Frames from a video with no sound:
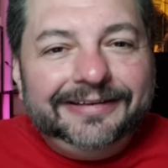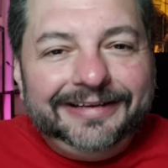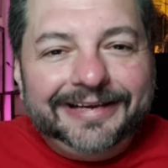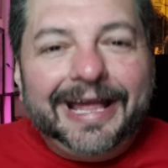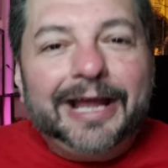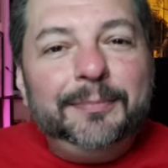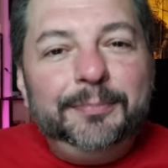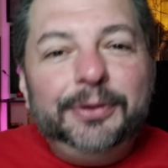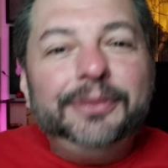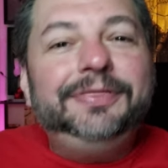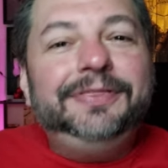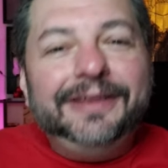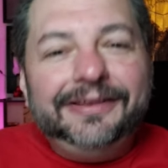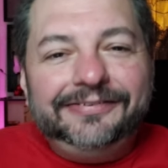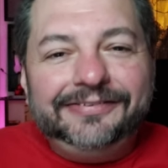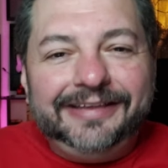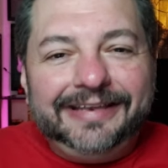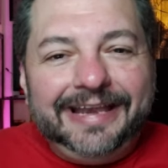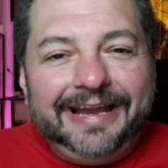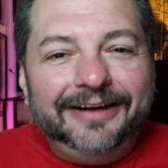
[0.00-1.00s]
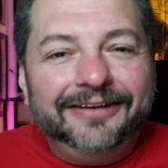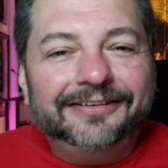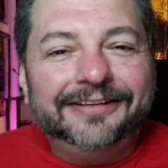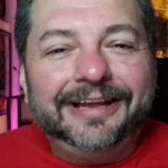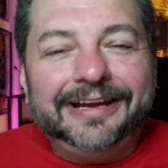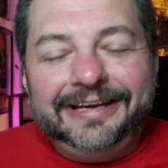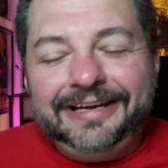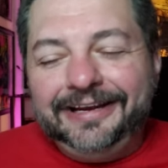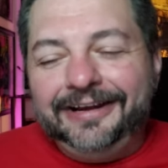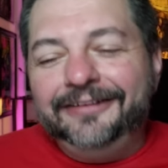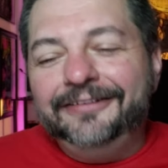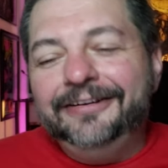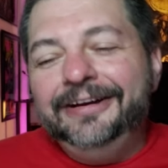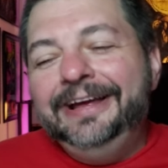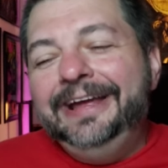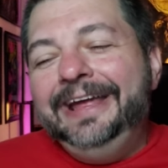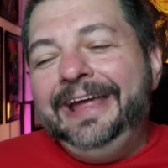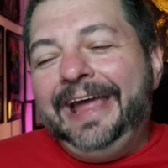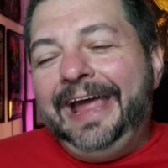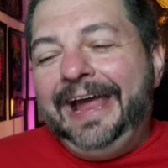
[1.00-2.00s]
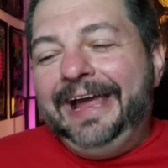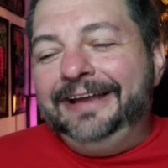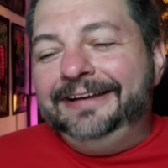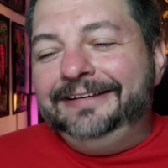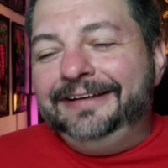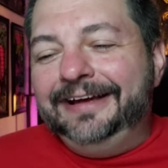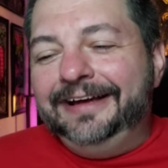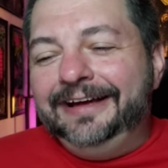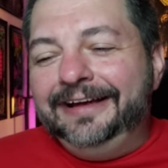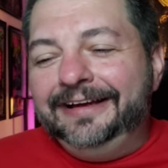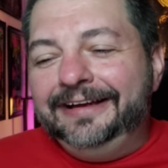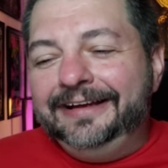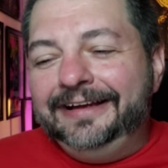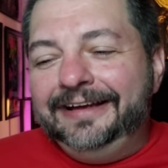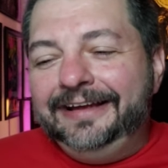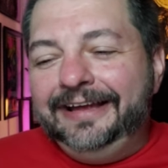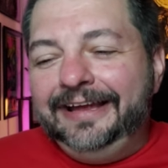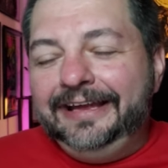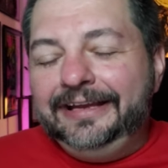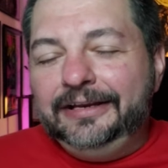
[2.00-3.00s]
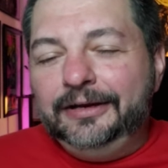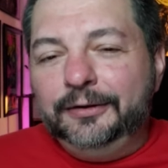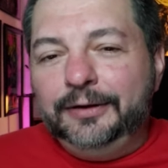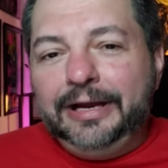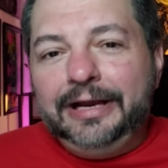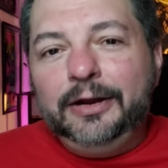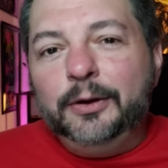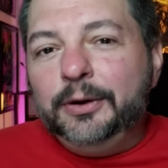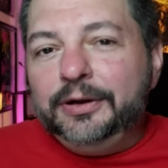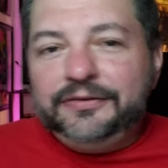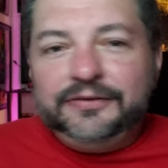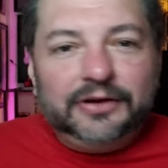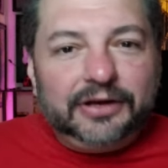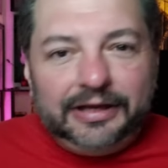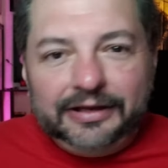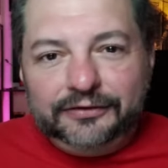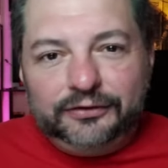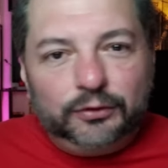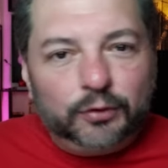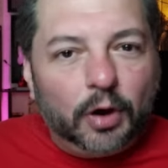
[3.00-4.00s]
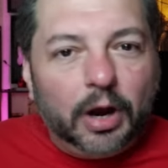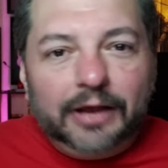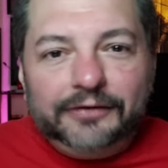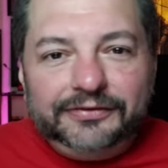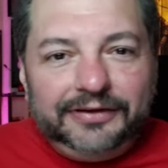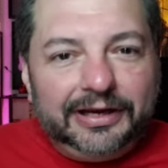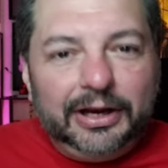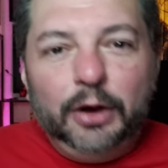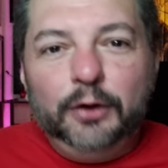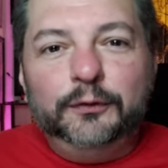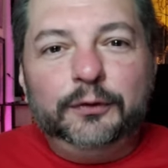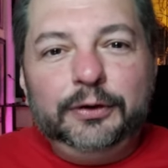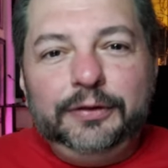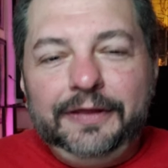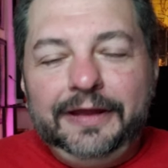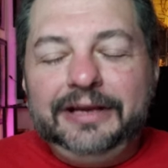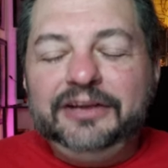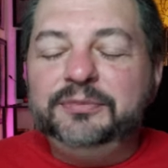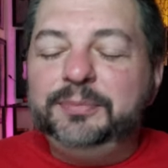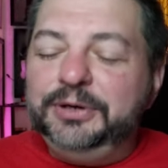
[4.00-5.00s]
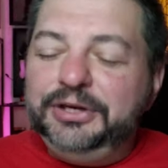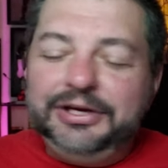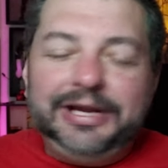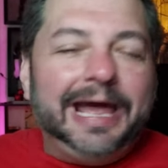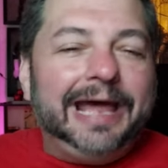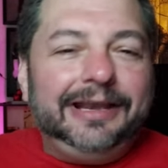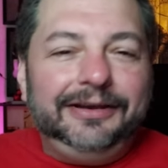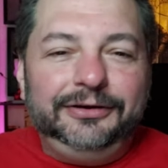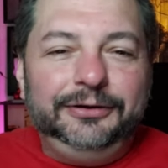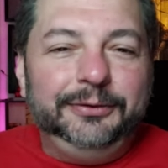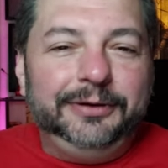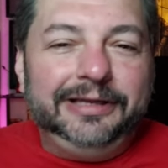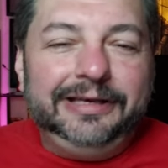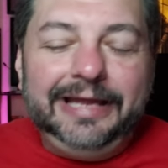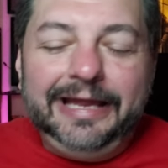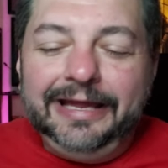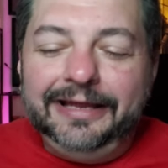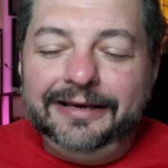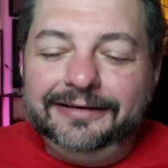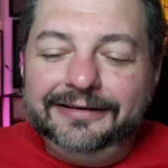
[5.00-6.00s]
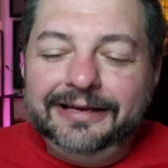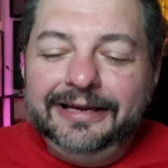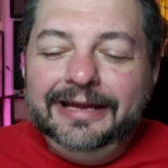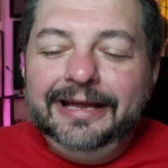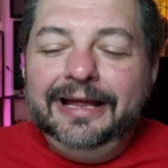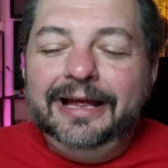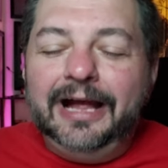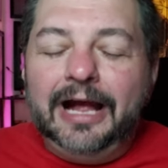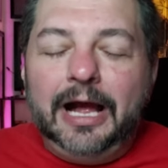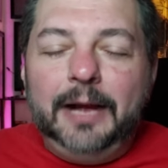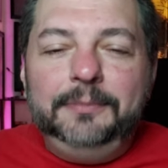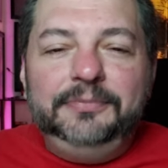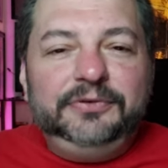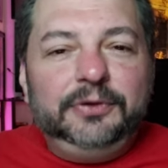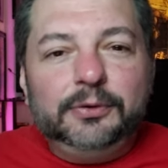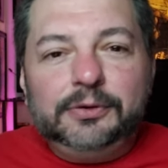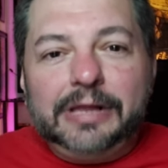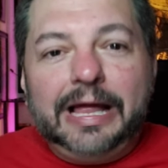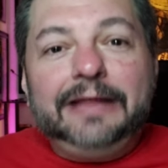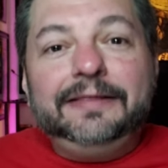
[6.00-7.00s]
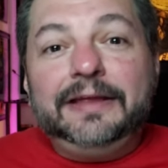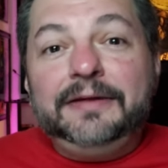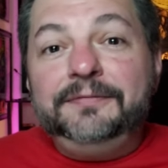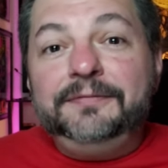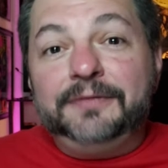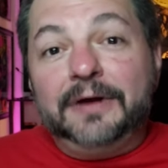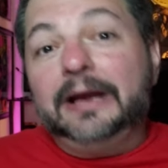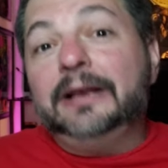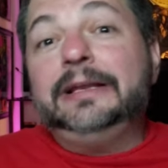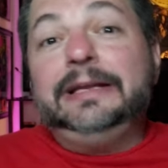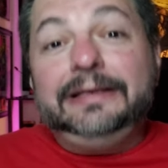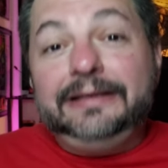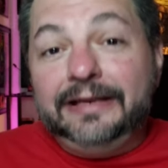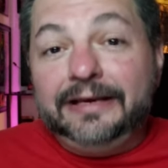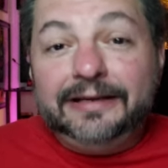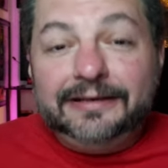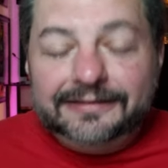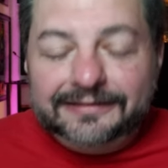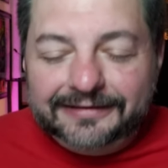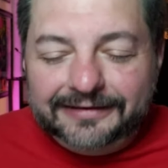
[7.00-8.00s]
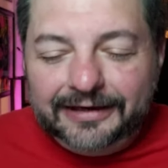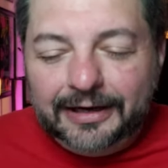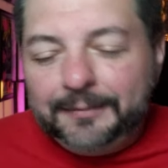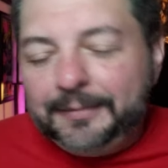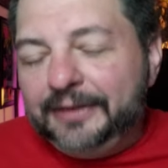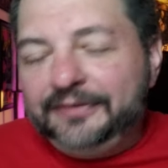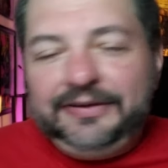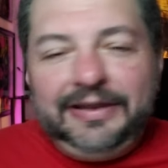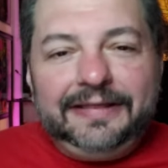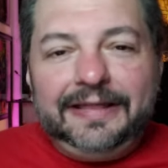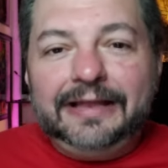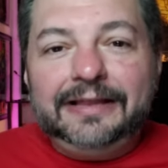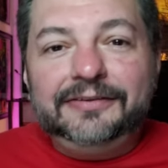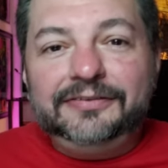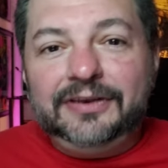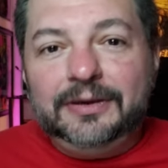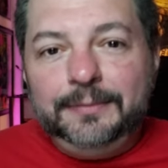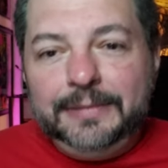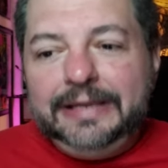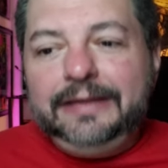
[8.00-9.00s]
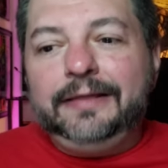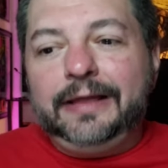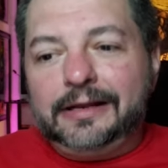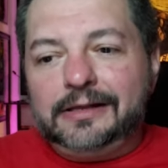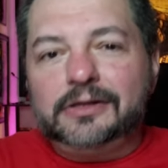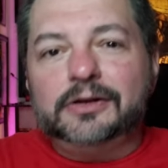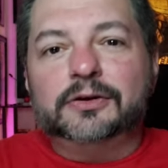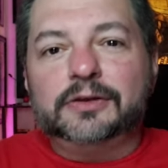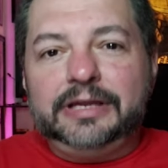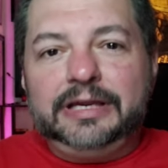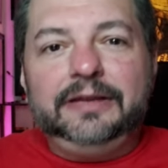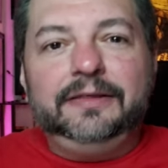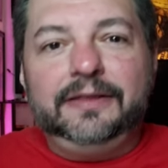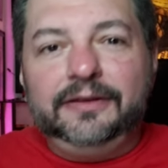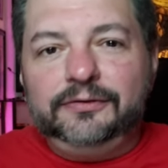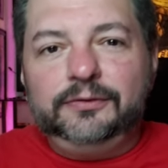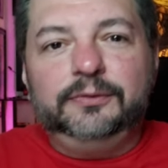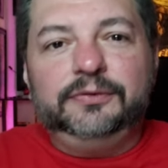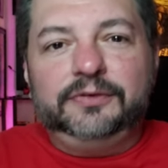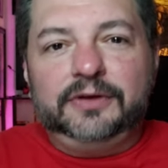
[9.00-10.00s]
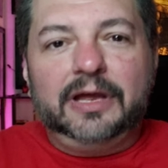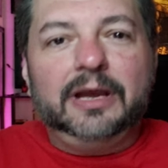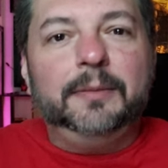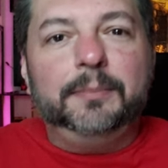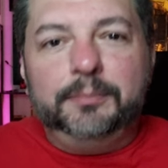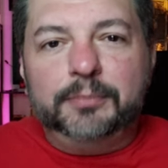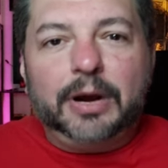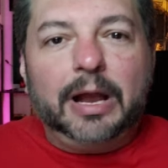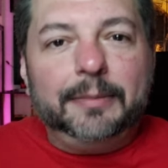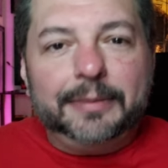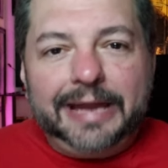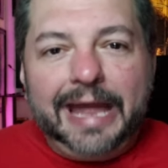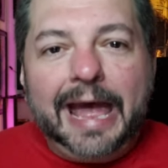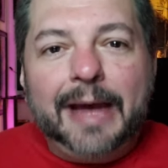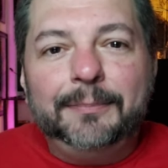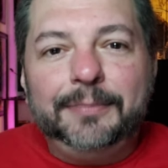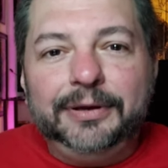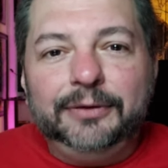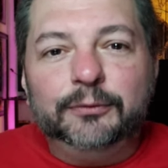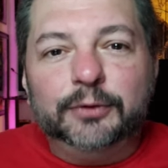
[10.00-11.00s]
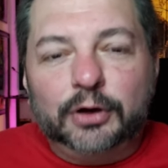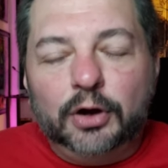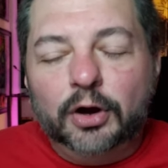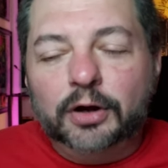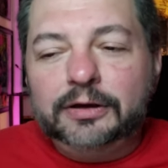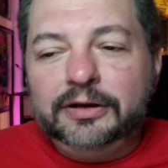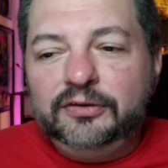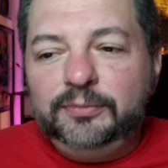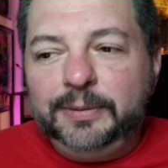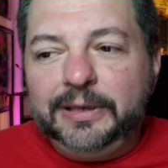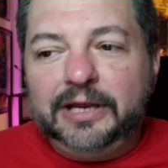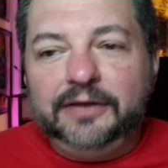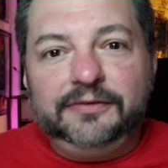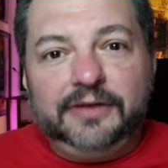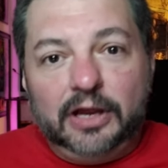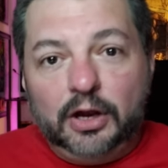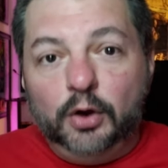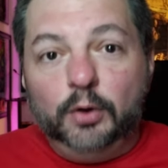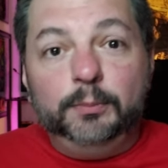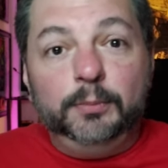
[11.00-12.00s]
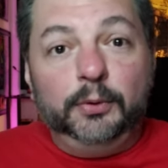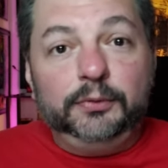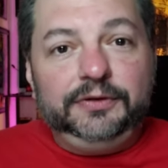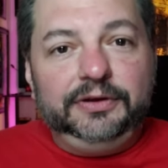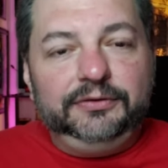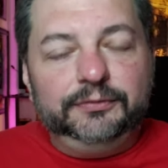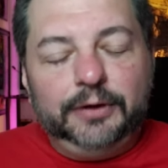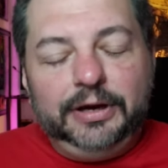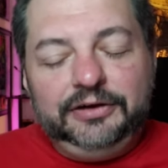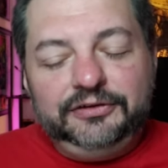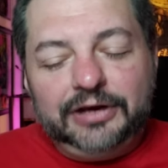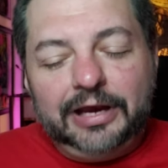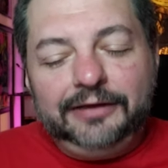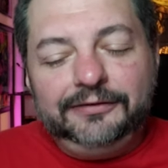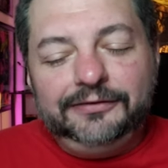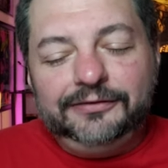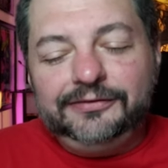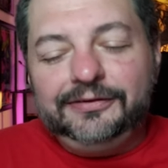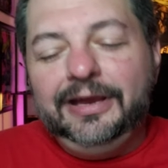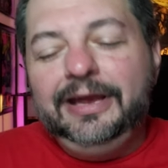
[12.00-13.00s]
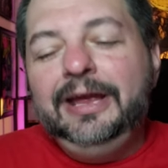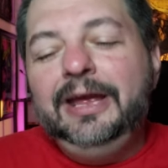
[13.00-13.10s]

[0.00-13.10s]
You got to put this in there. Like, you know, and, uh, you know, I know it's, it's crossing over things, but you got to do it. And I'm so glad they finally did it. You know, I'm not saying they listened to me. They clearly, this was going to probably happen regardless because they own both these franchises.